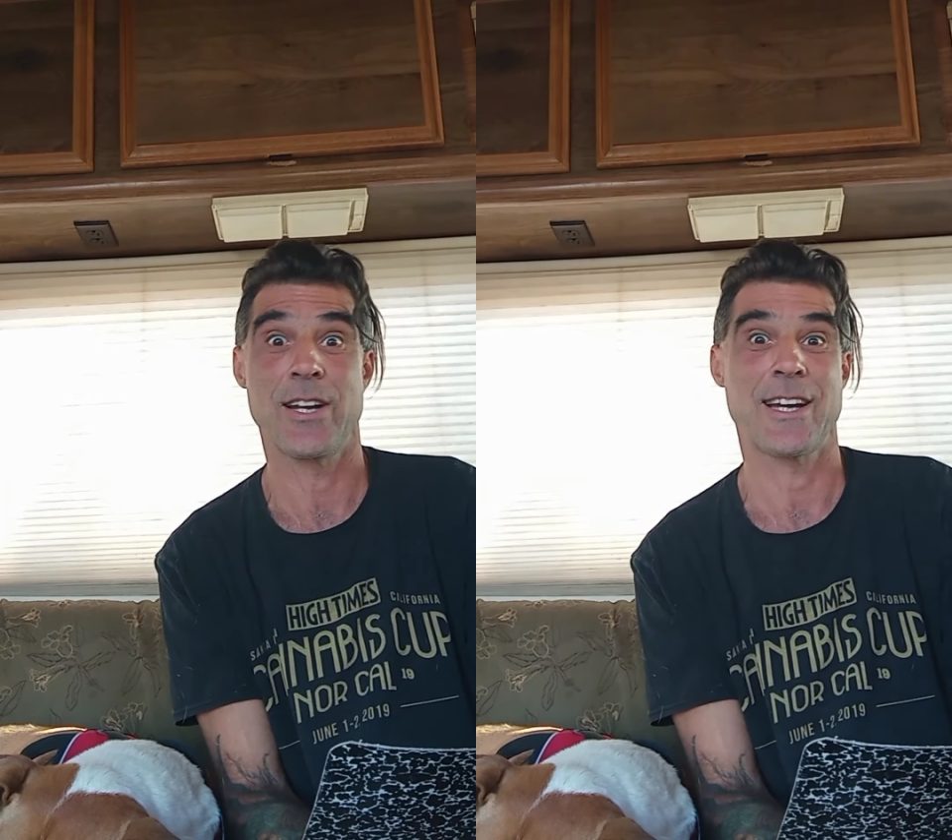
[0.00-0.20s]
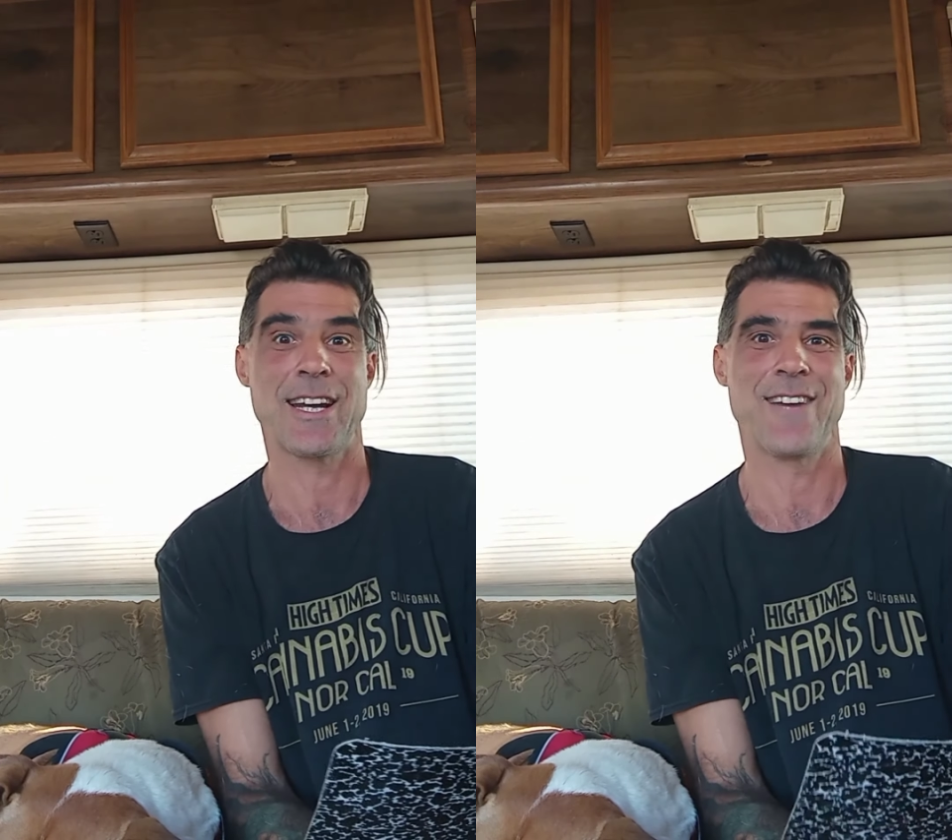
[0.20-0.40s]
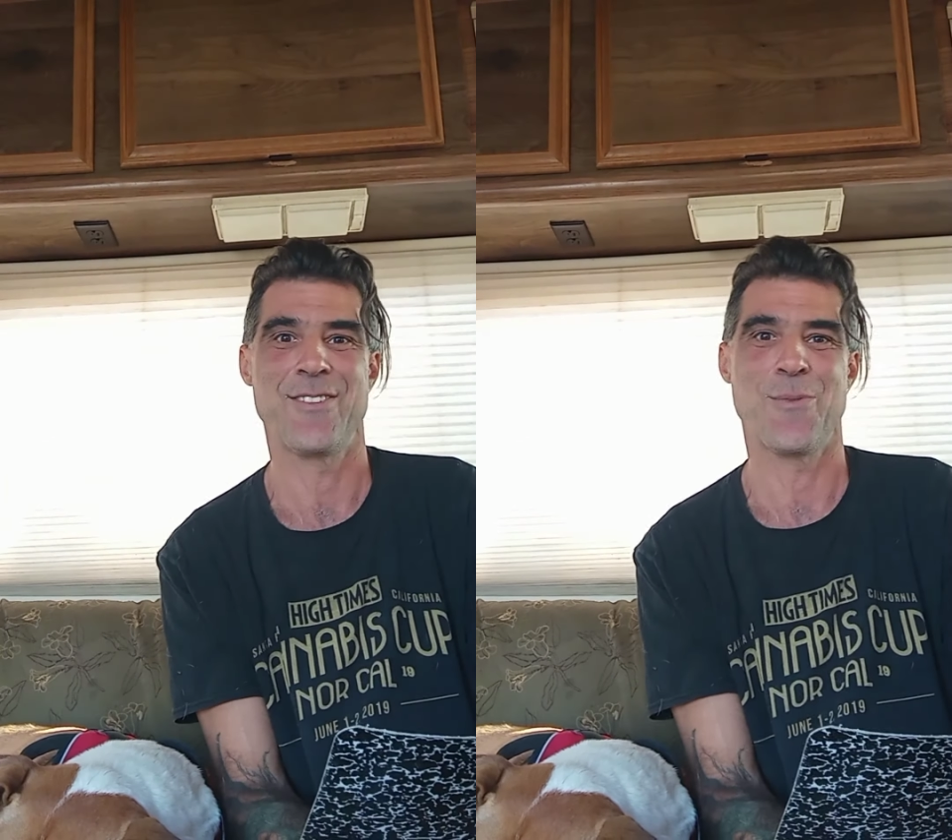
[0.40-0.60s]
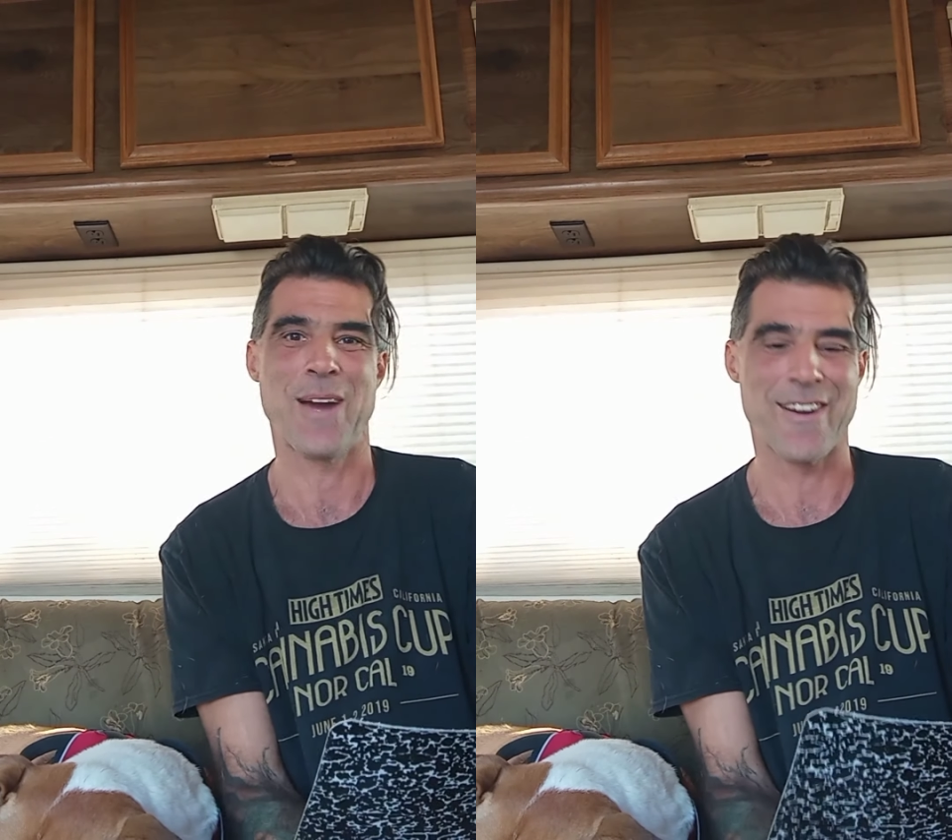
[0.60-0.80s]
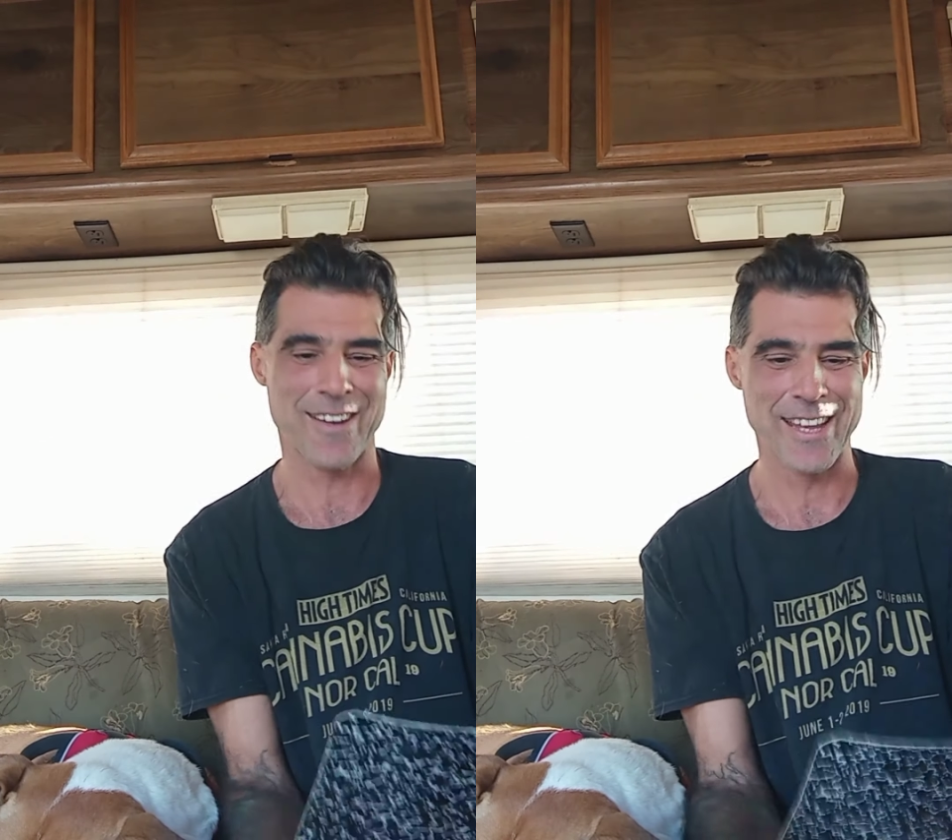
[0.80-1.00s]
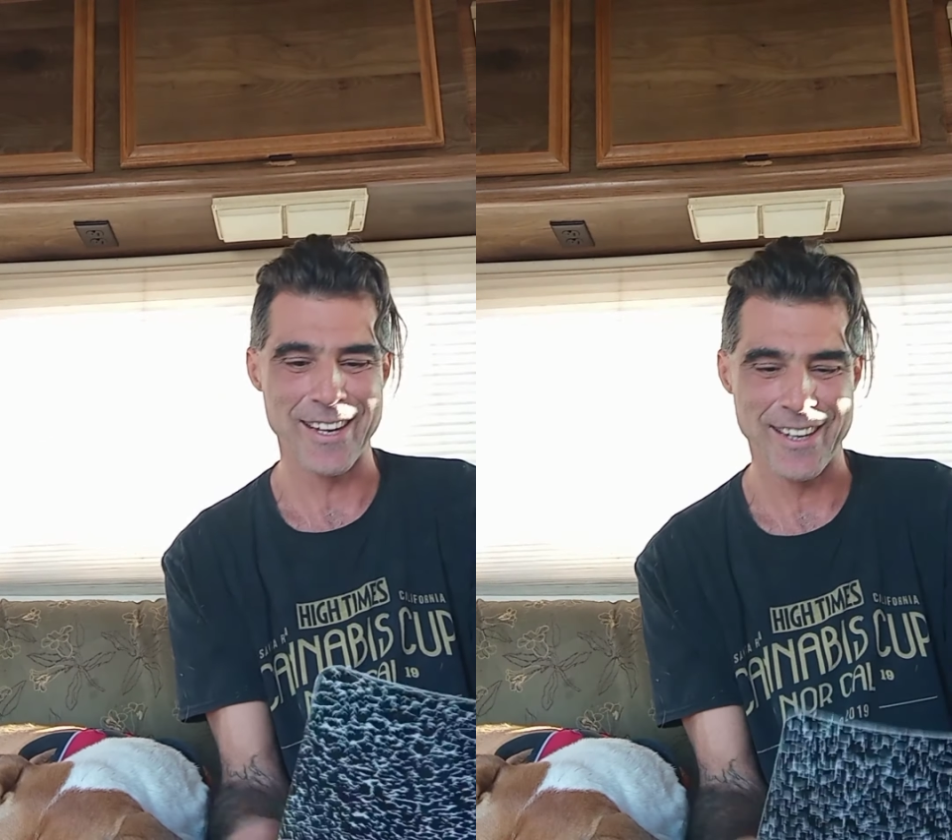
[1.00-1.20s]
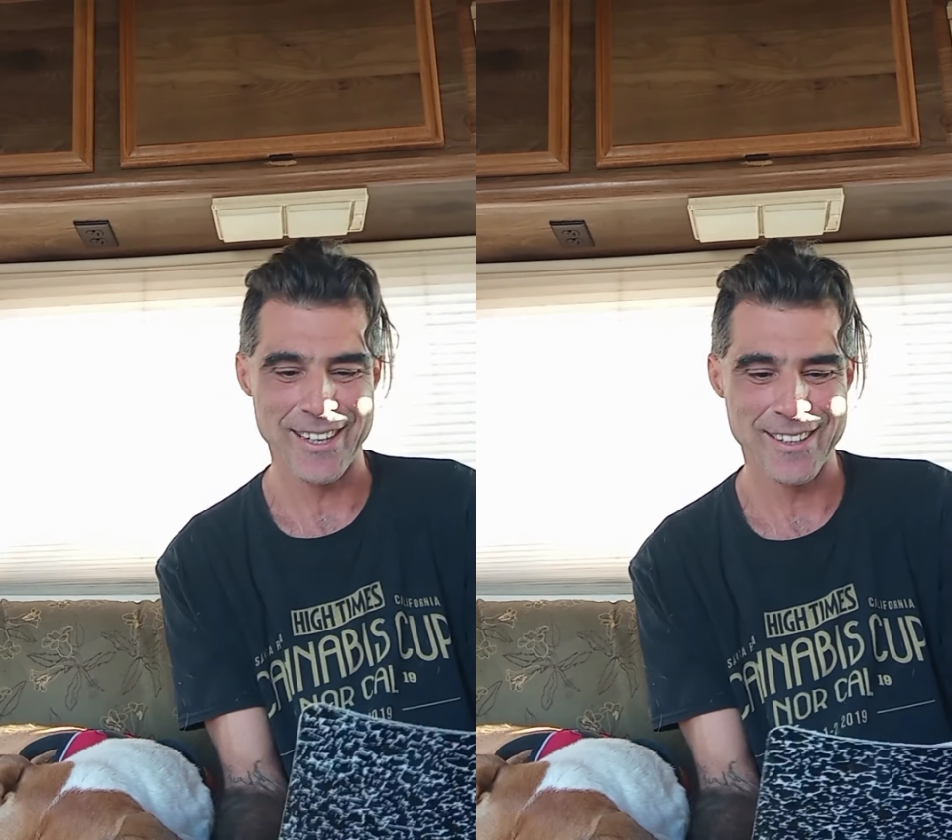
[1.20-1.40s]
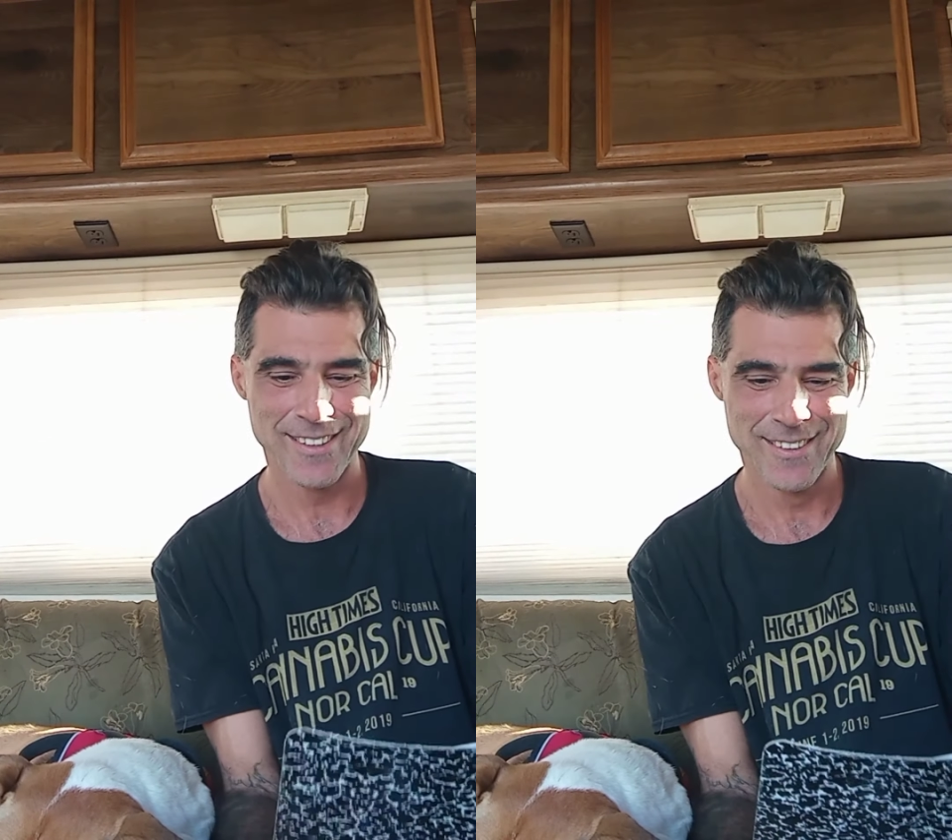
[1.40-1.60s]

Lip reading: not going to have no power that night.